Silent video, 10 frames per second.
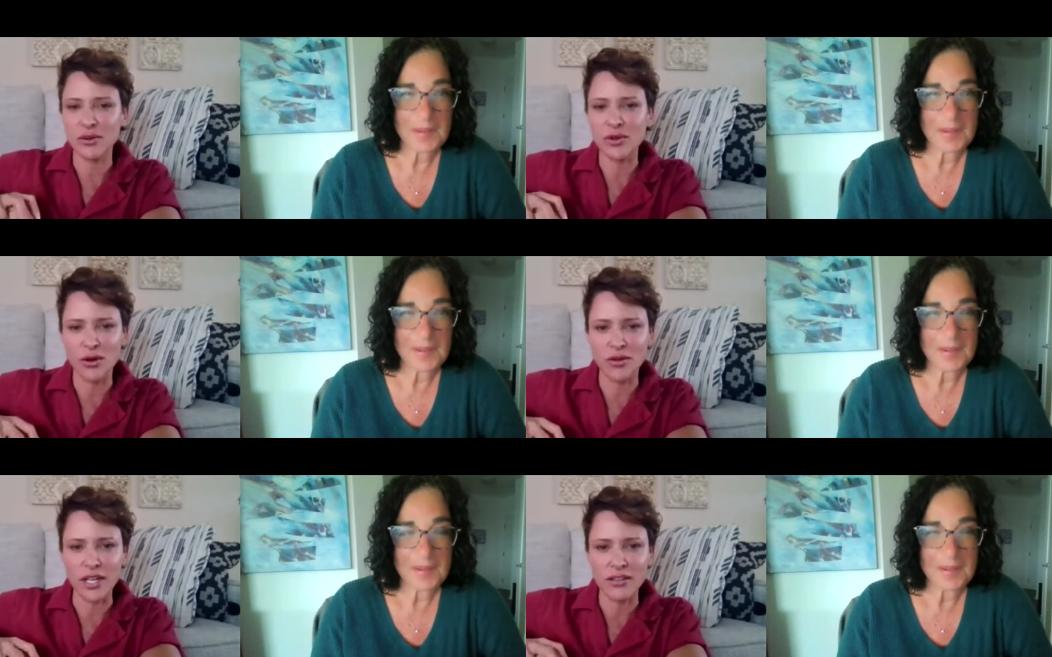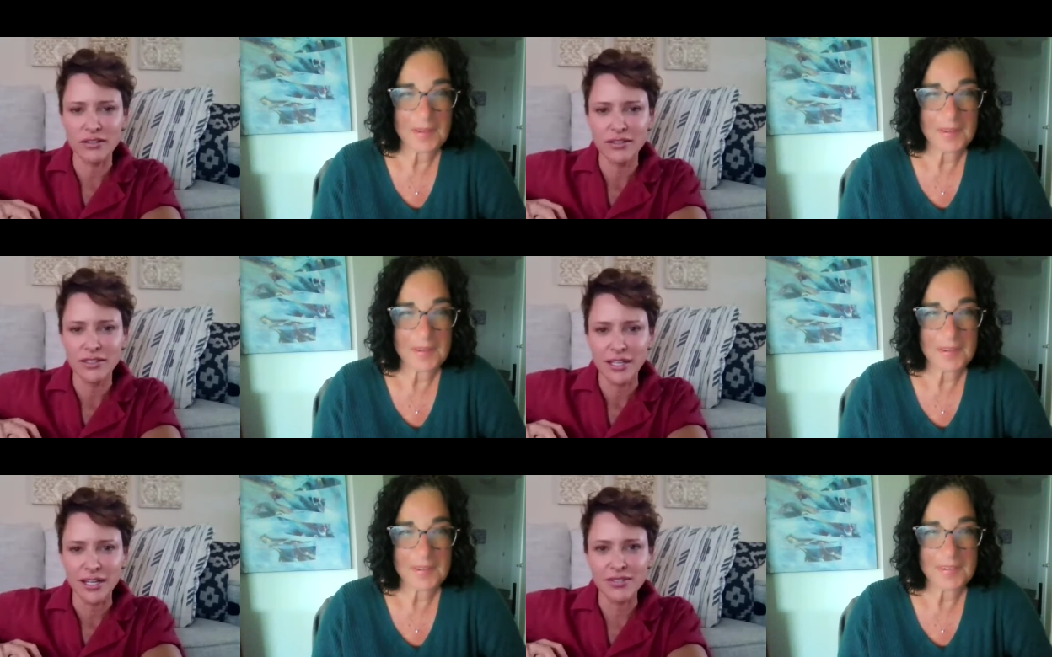Speaker 1: so Cody.
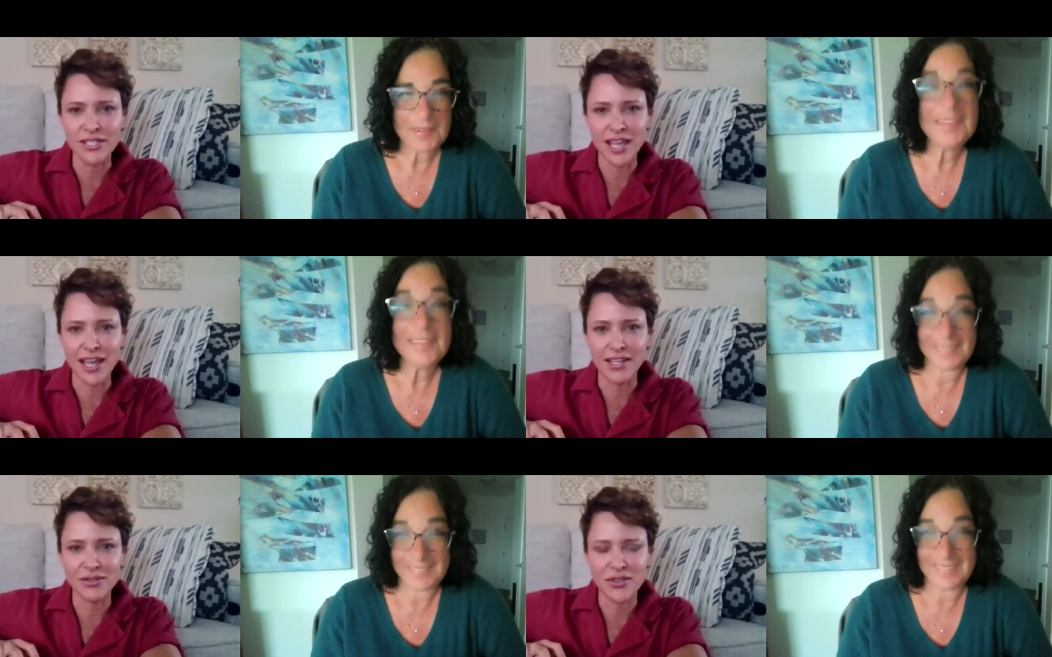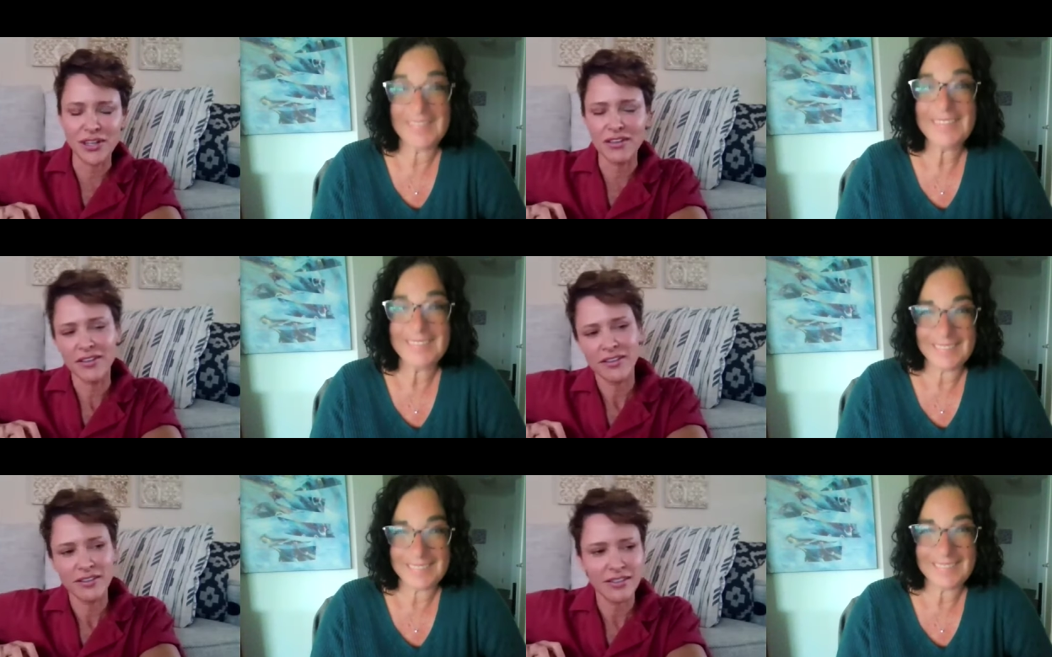And I was like, yeah, he's like, I
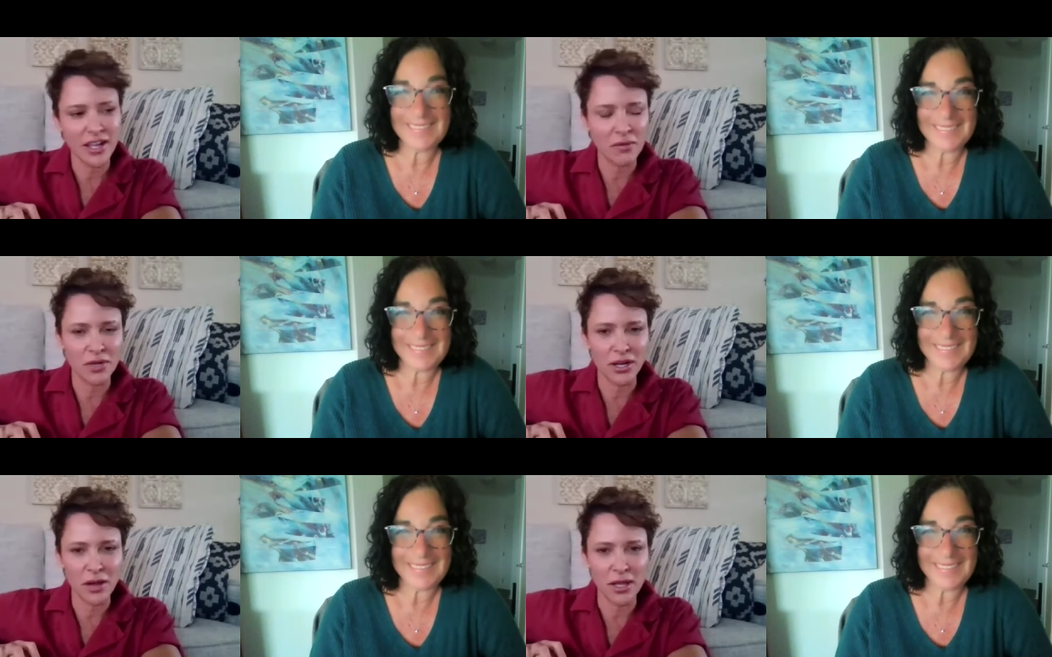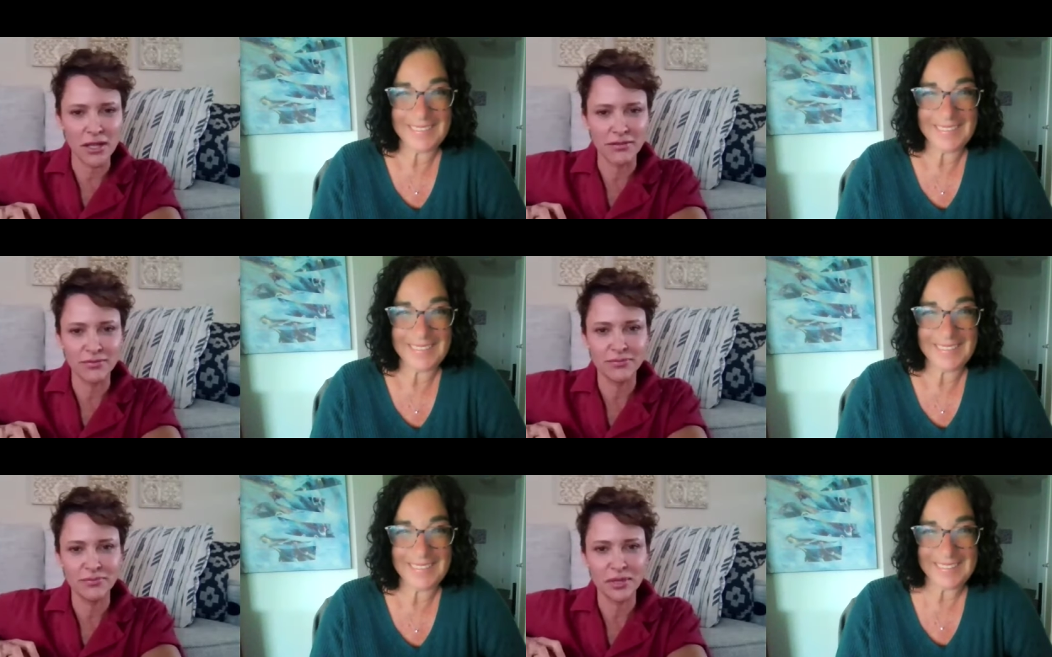think I'm going to come in,
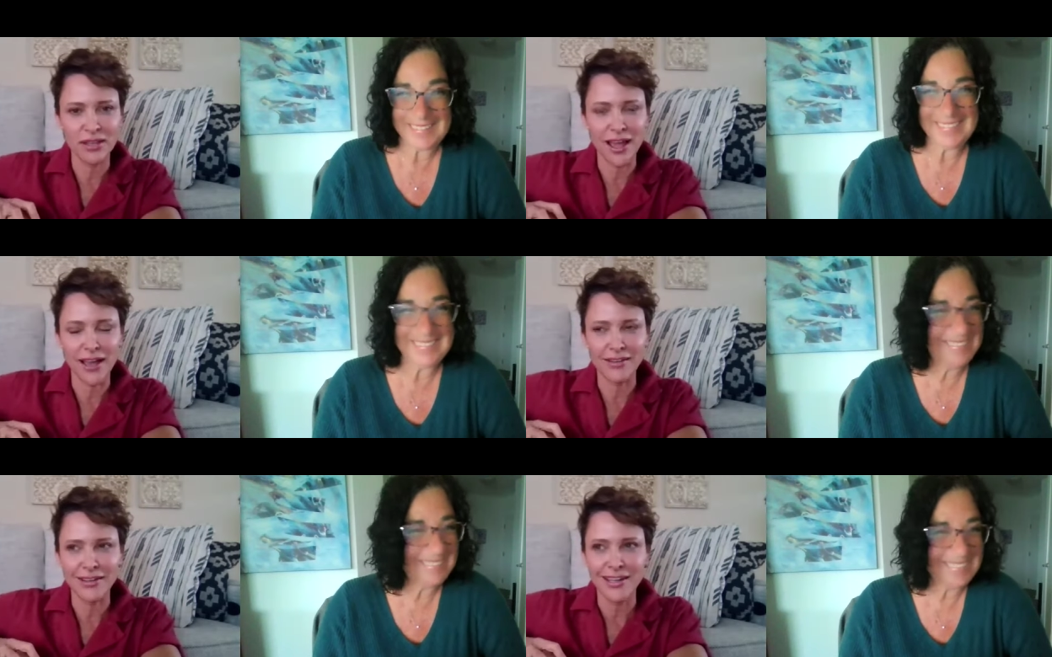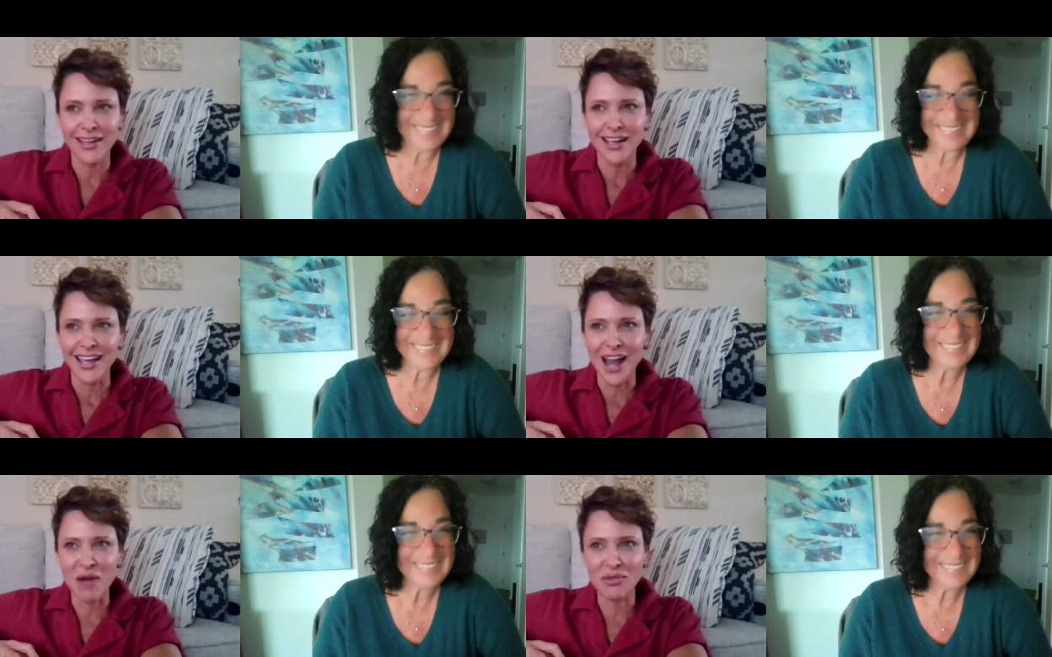play that.
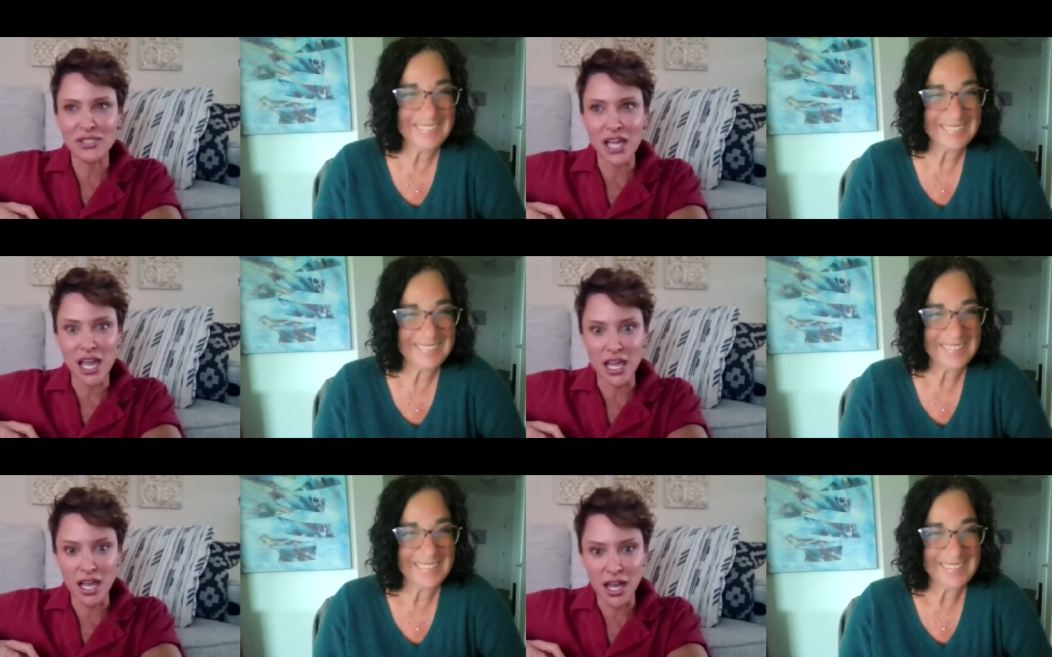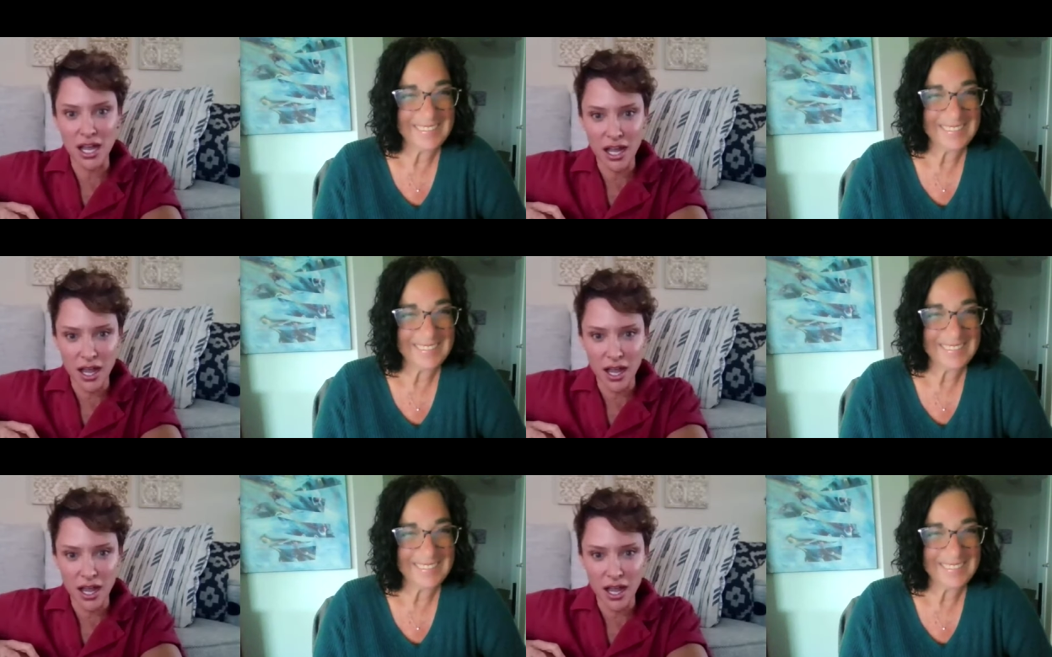Yeah. And I was like,